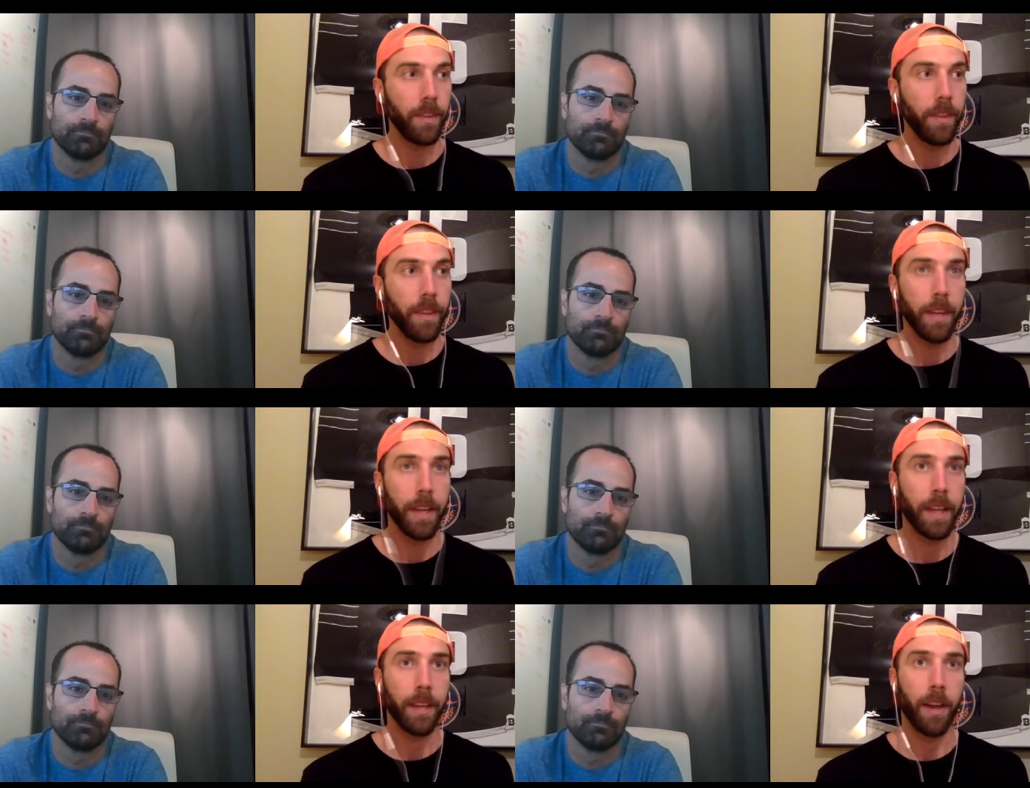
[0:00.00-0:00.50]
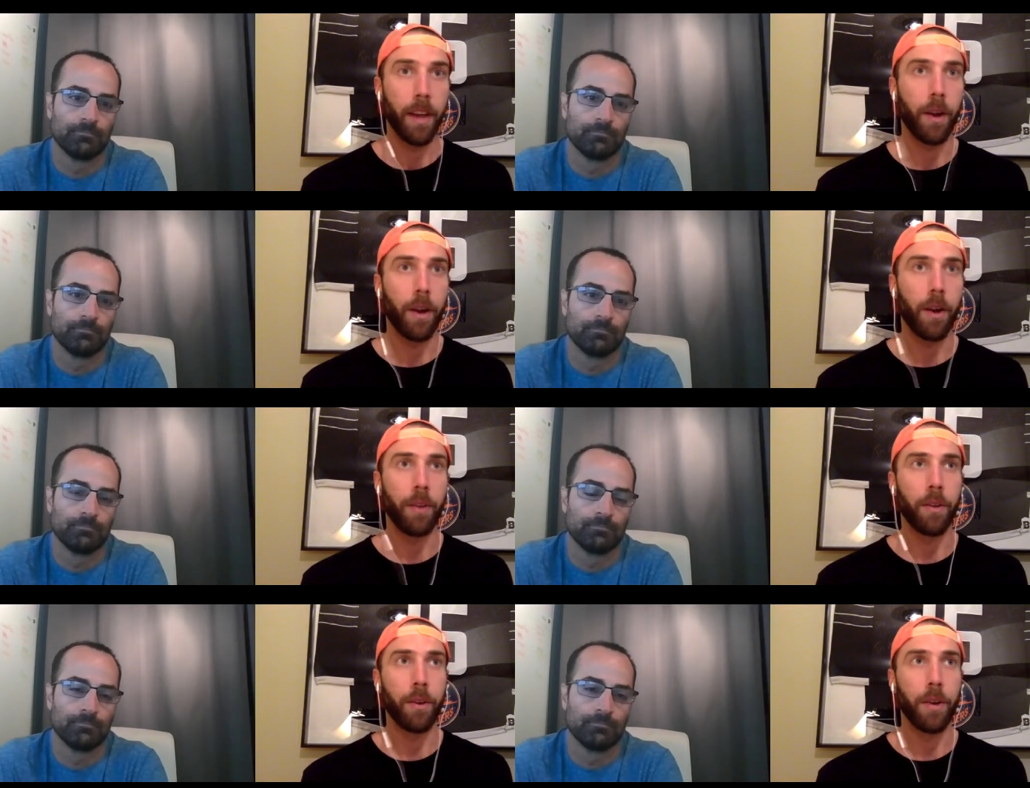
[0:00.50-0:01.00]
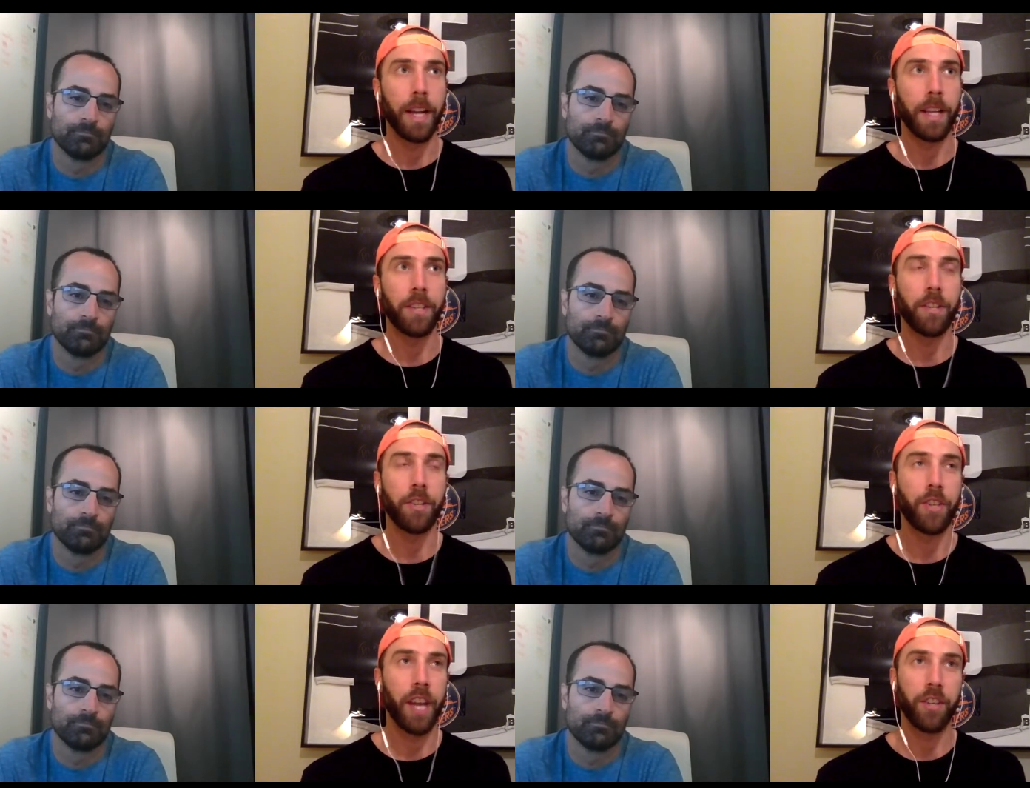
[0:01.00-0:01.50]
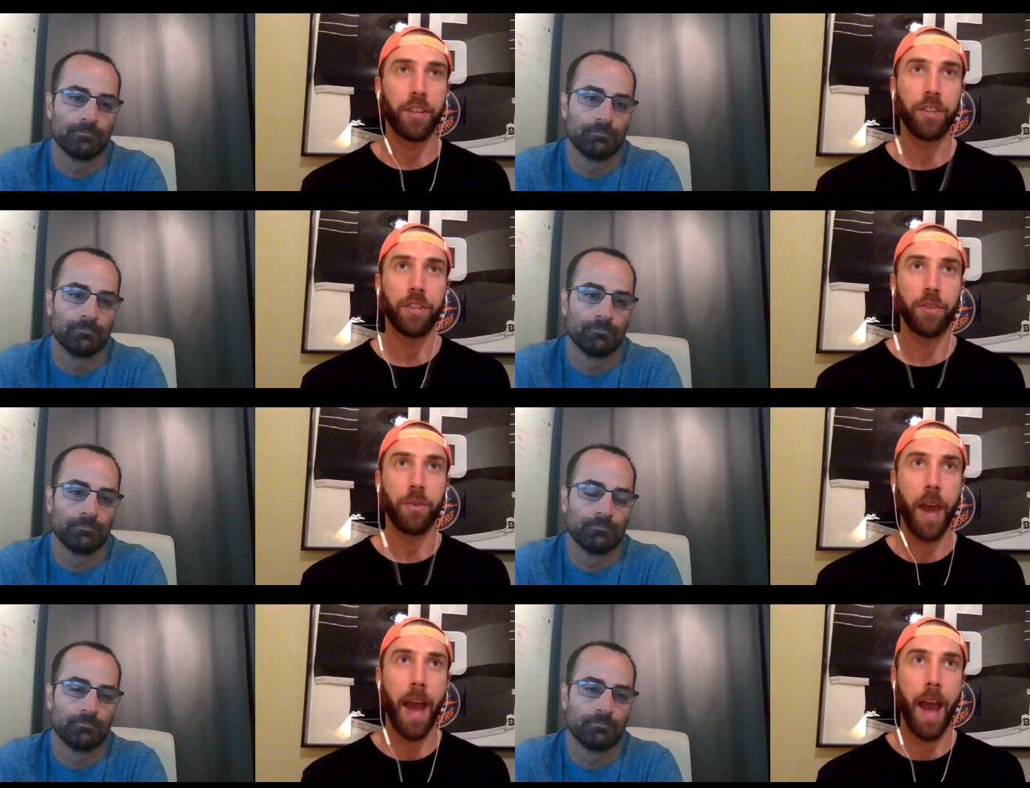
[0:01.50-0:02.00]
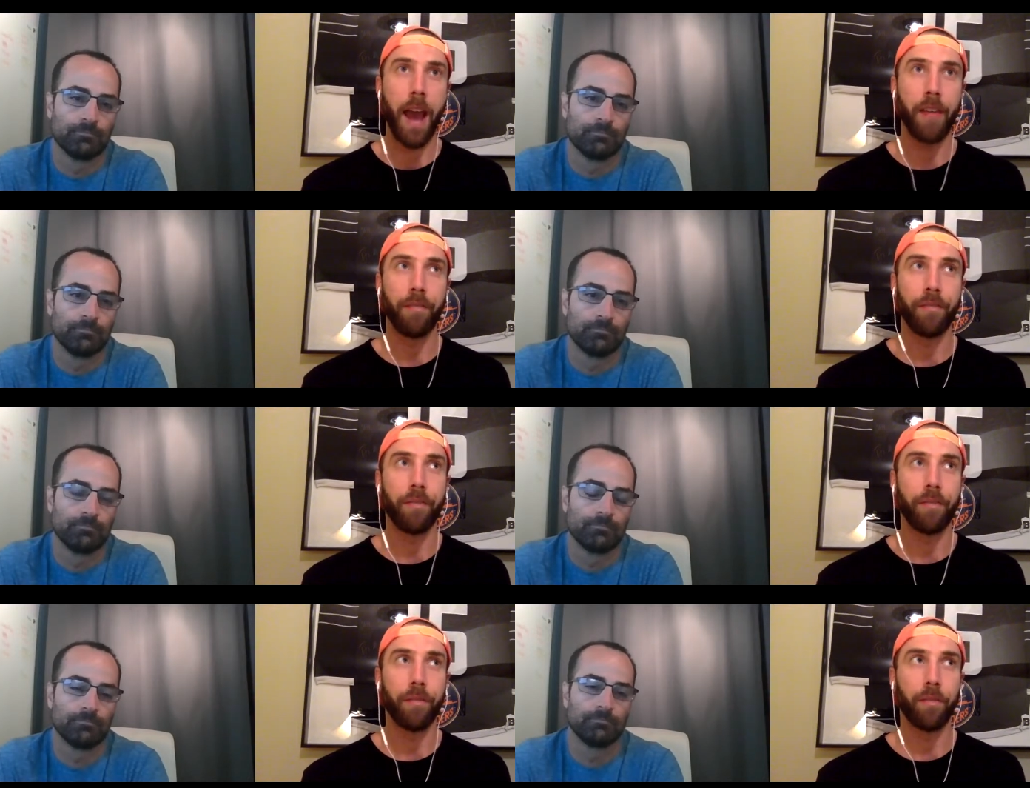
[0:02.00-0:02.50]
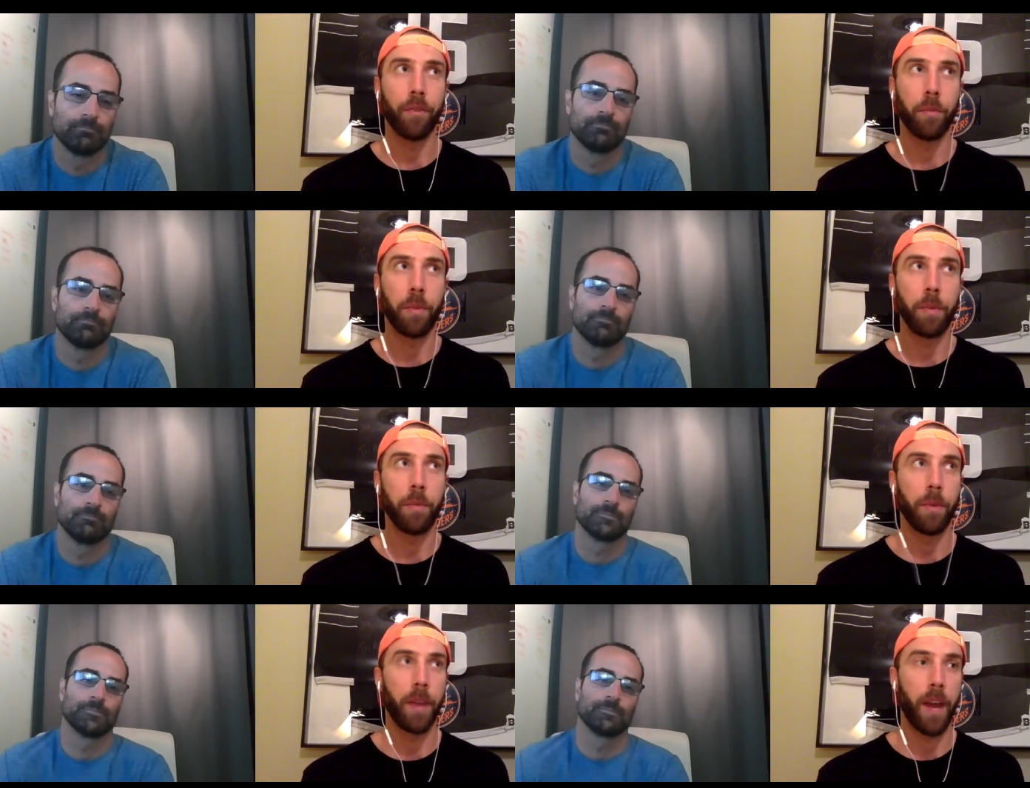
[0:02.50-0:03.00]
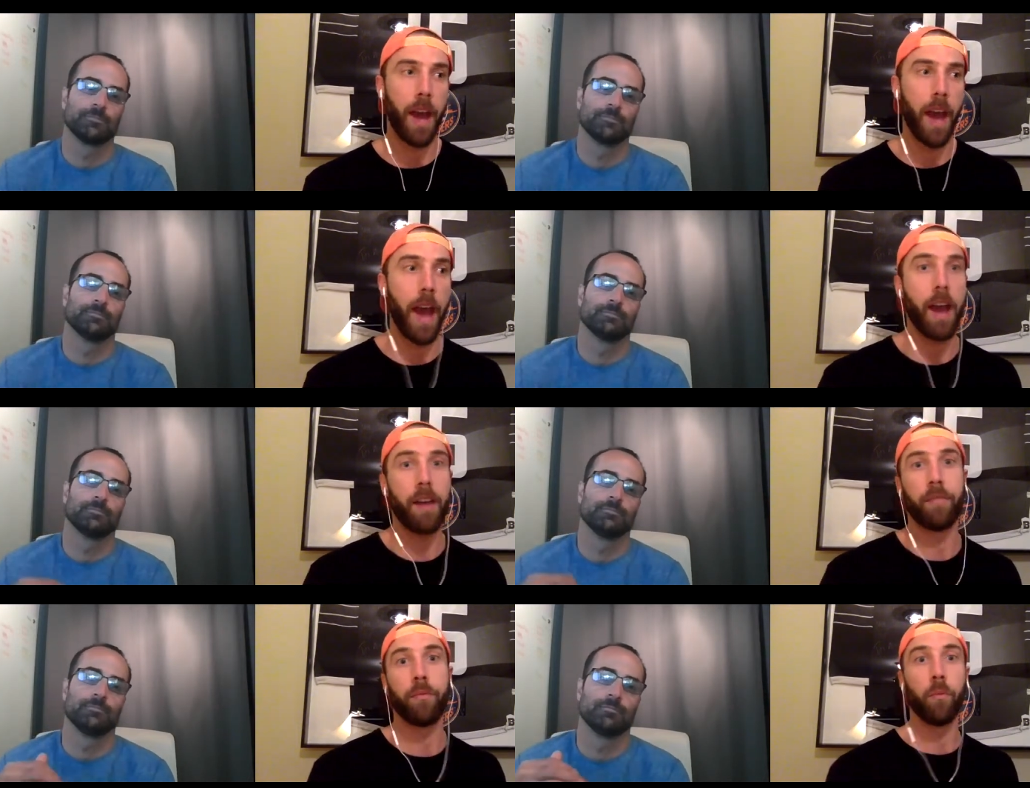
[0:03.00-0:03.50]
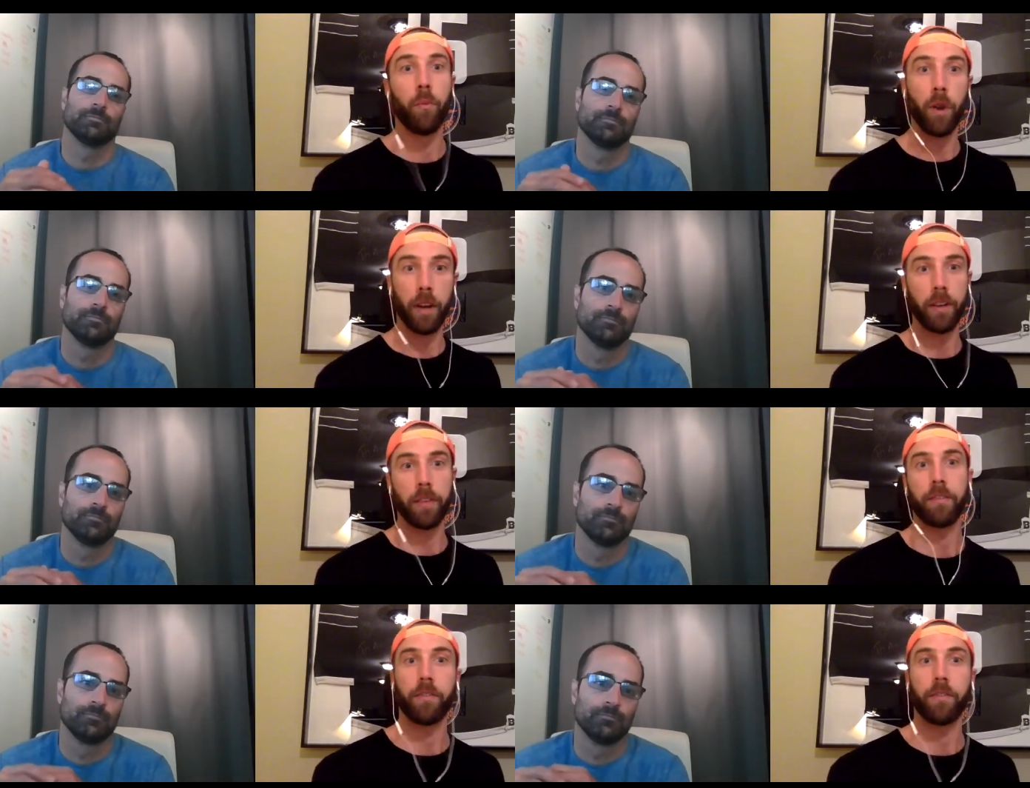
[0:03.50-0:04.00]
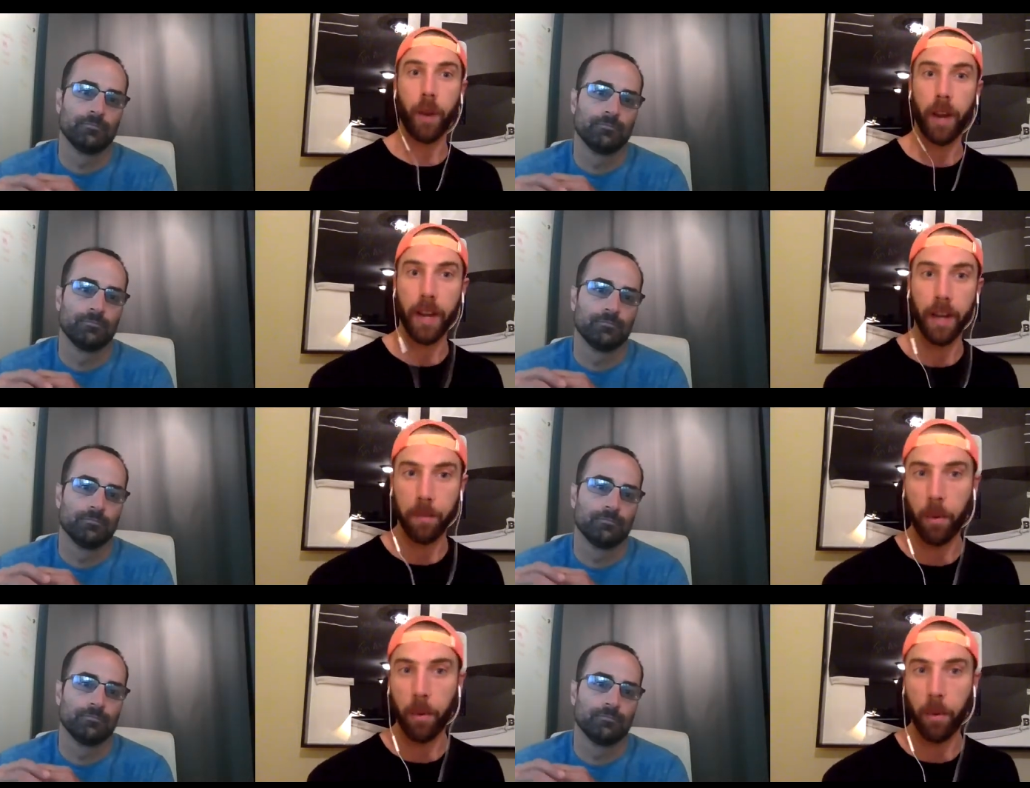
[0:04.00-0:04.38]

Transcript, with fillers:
Speaker 1: like are, are there any suggestions you have for people that have one great